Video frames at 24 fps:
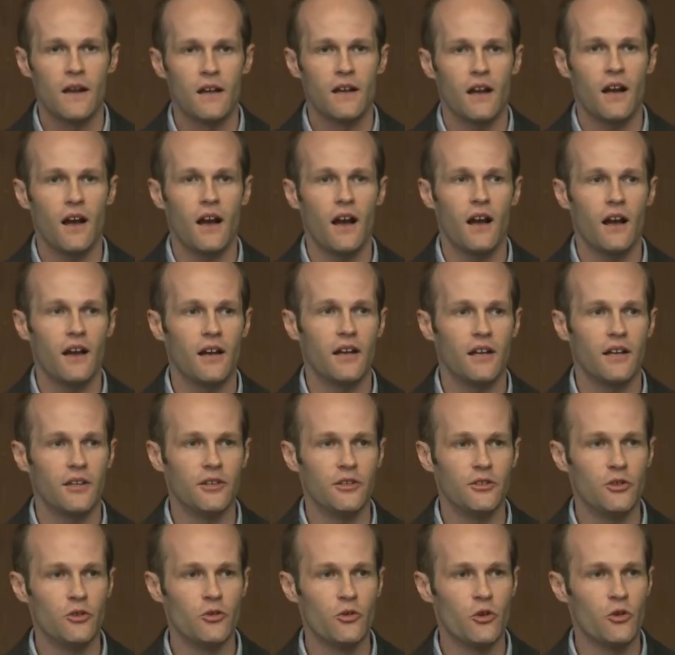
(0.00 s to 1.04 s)
Uh,
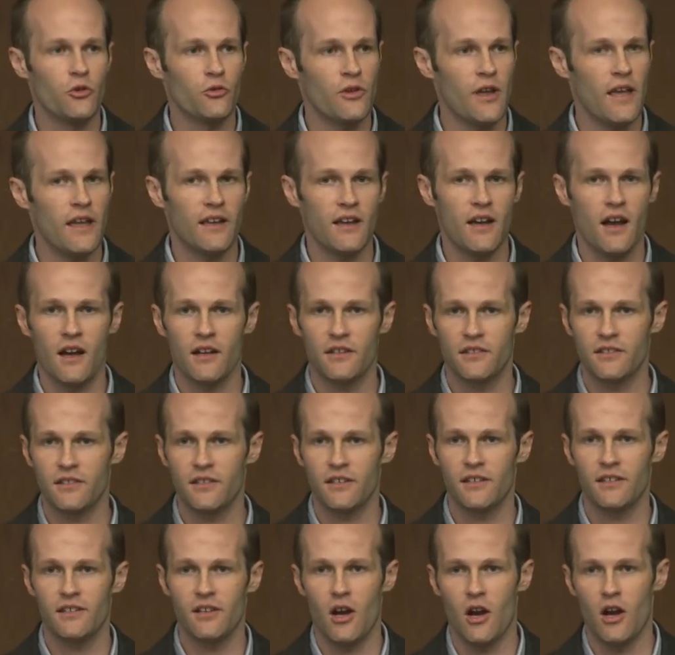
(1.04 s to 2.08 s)
you create
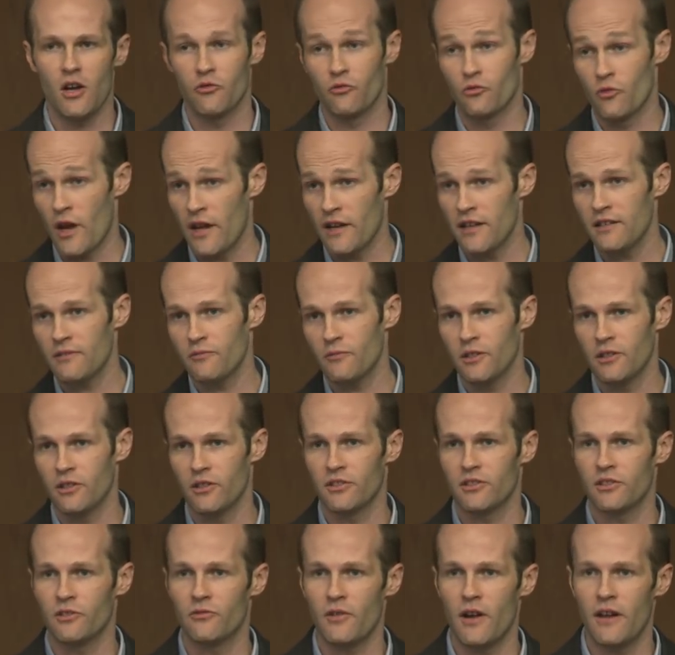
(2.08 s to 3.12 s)
content on Reddit. We
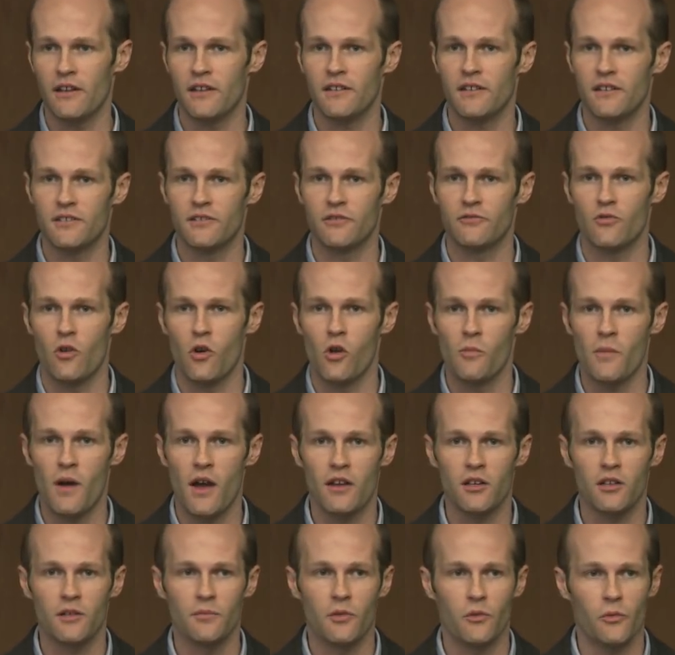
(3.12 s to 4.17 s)
look to Reddit as a role
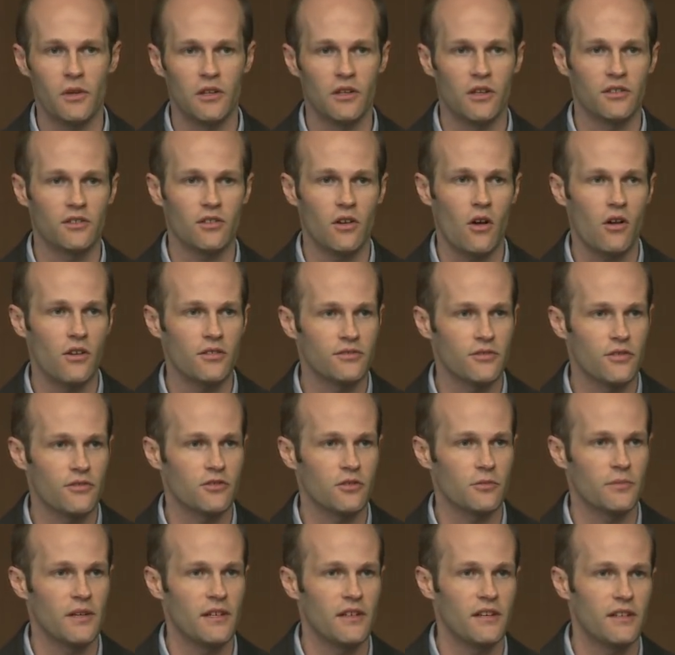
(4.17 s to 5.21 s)
model, but we look to all
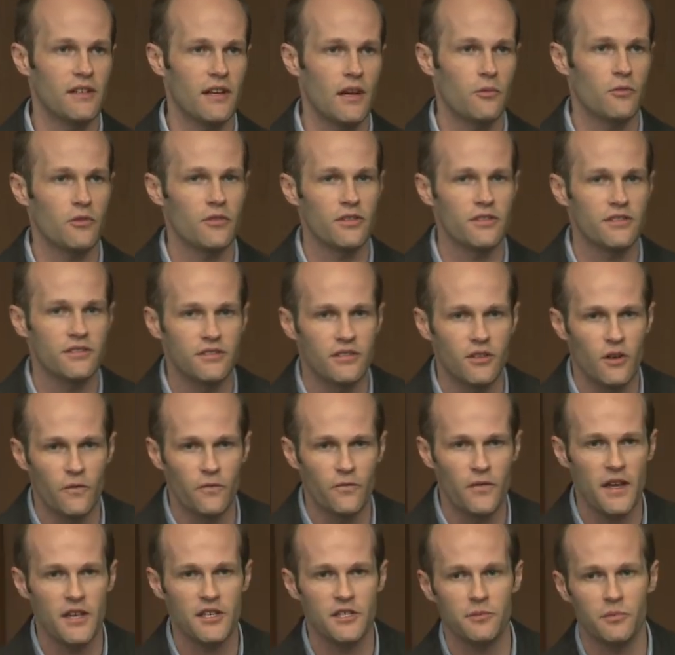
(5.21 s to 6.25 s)
social media networks, you know,
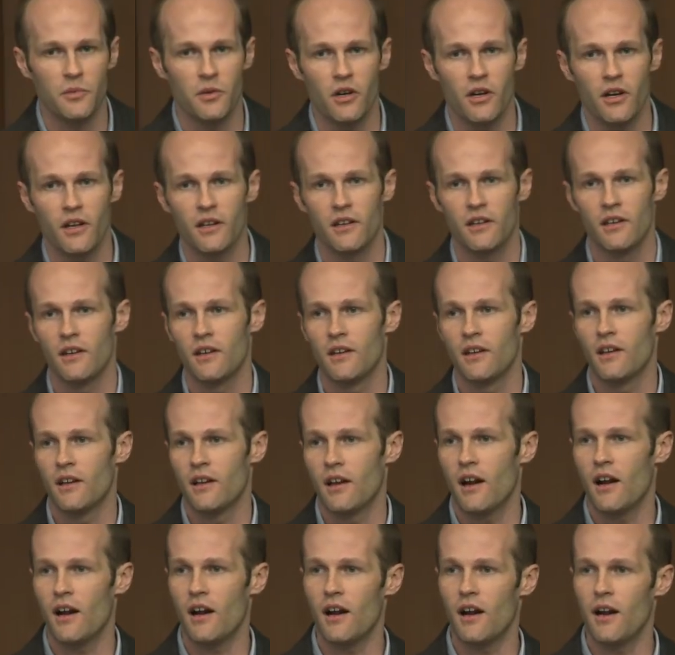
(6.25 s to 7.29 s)
Facebook,
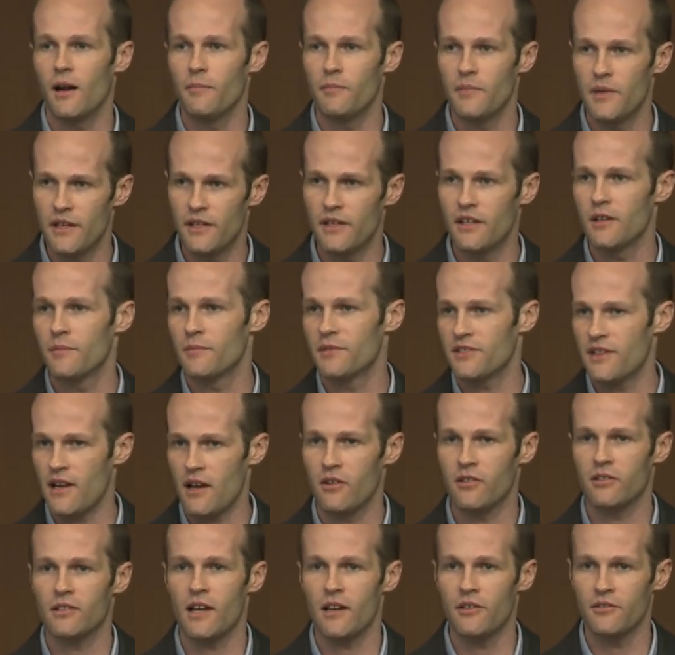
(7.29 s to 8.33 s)
uh, Medium,
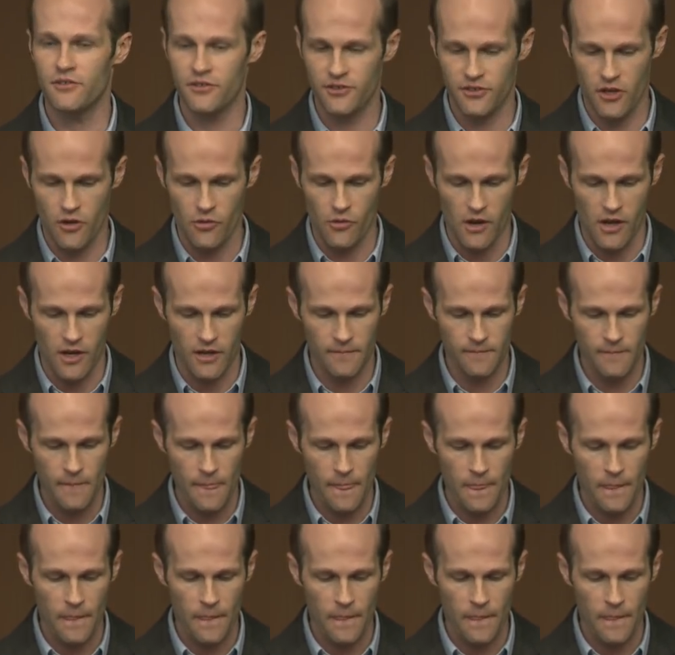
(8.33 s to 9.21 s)
SoundCloud, and so on.